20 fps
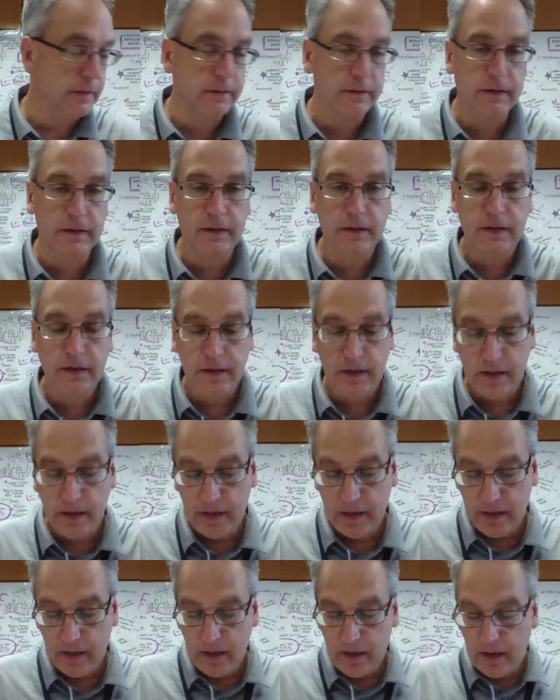
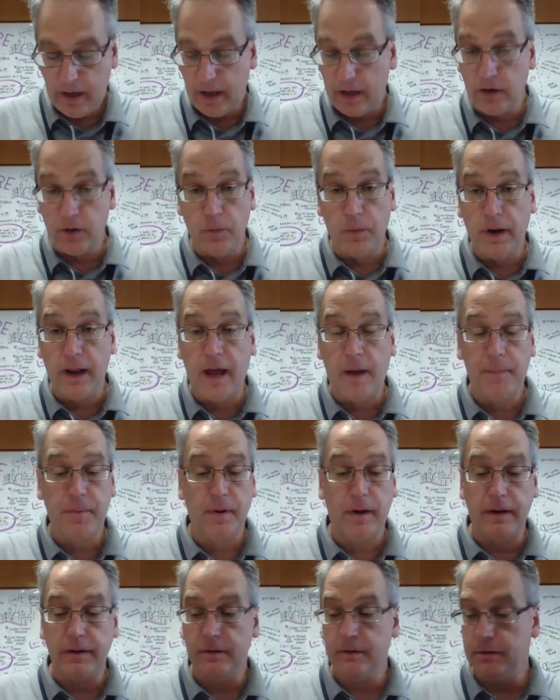I don't know what happened.
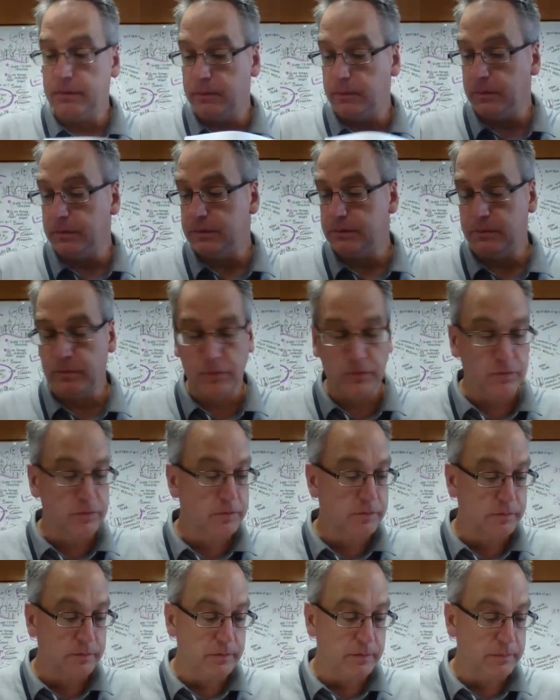I was,
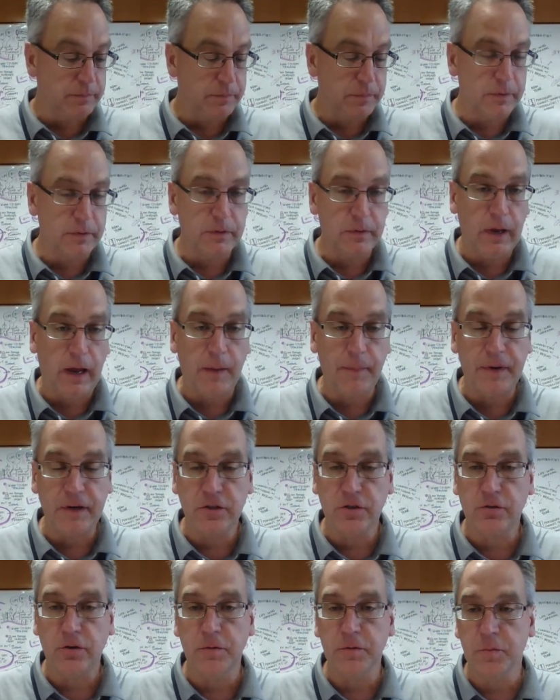how many
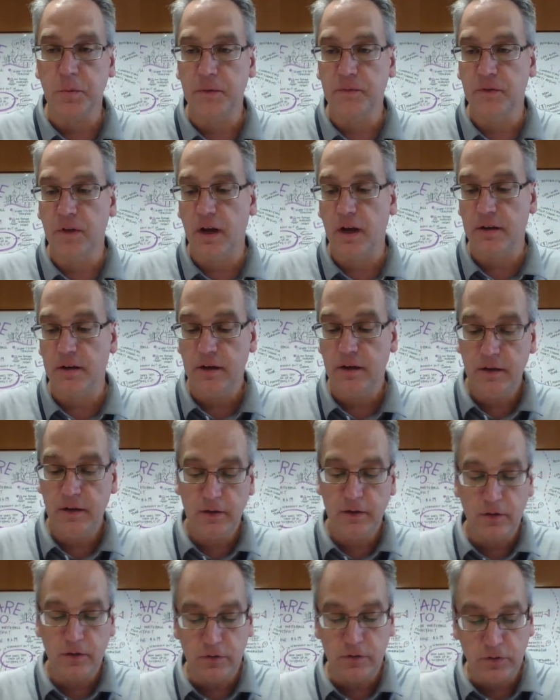streams we've done
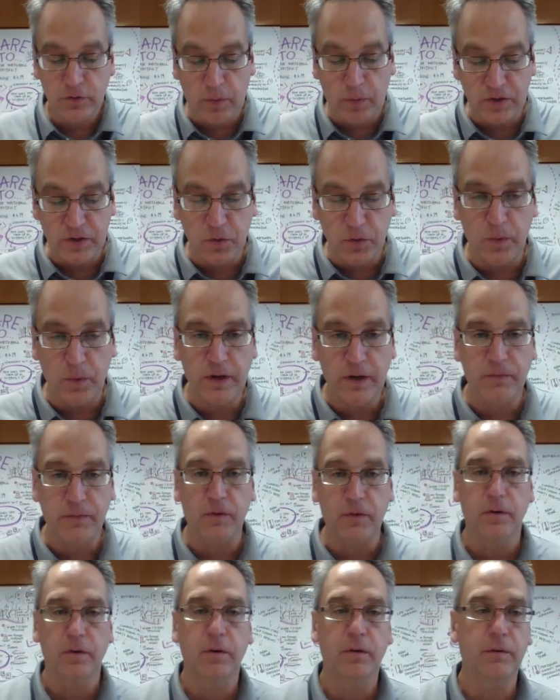twice a week
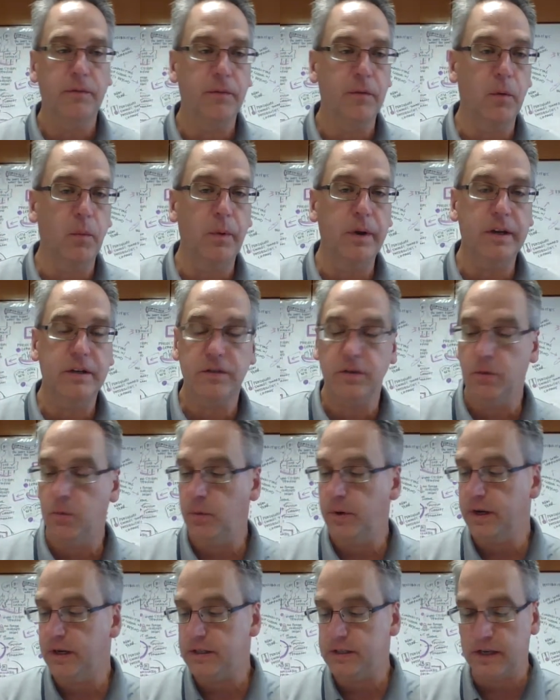for for weeks and
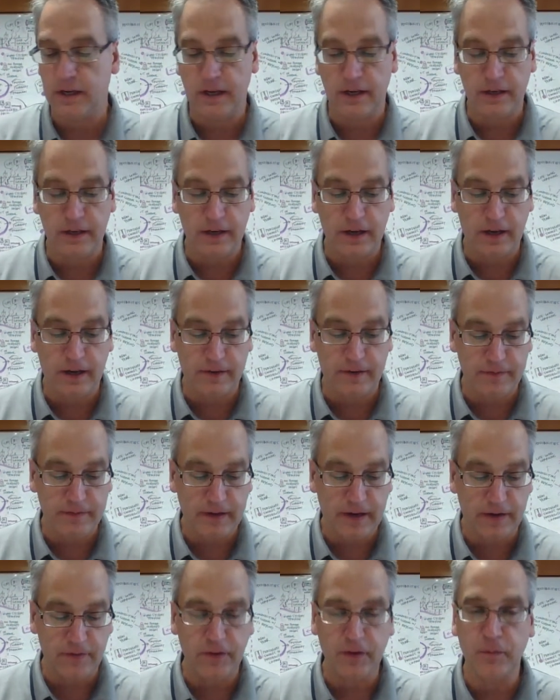weeks, and uh,
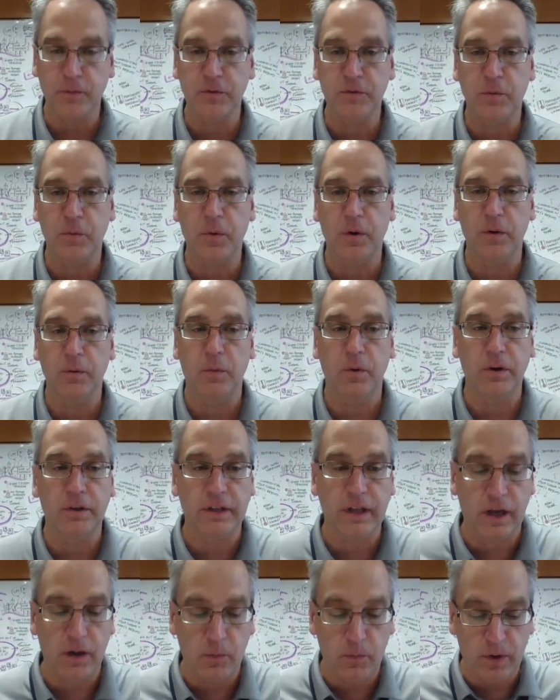everything was wor
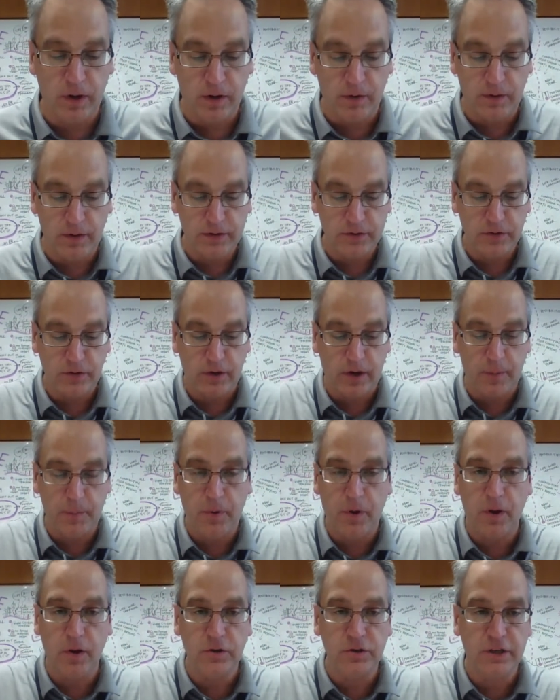worked out well. So I
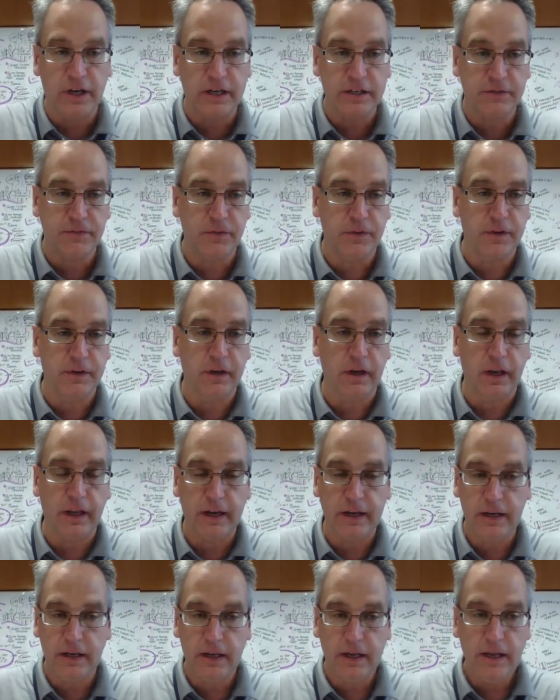apologize for the
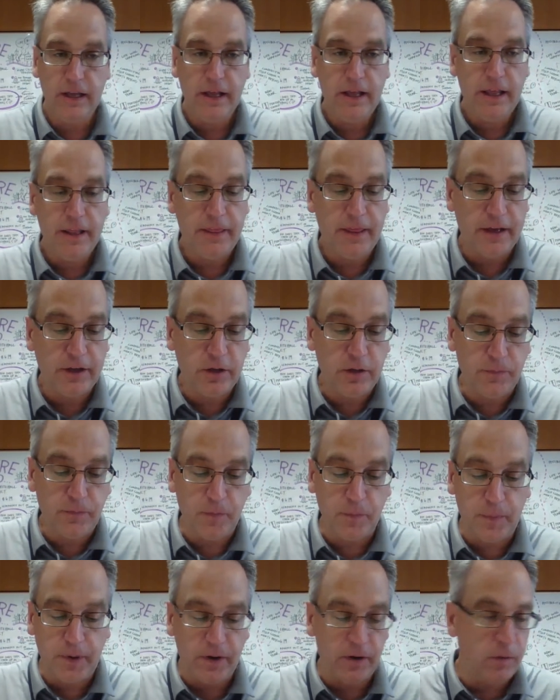delay. Thank you
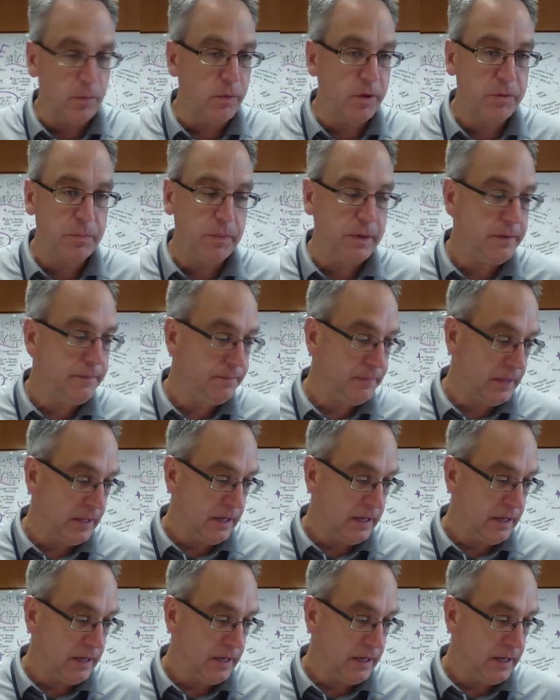for bearing with me.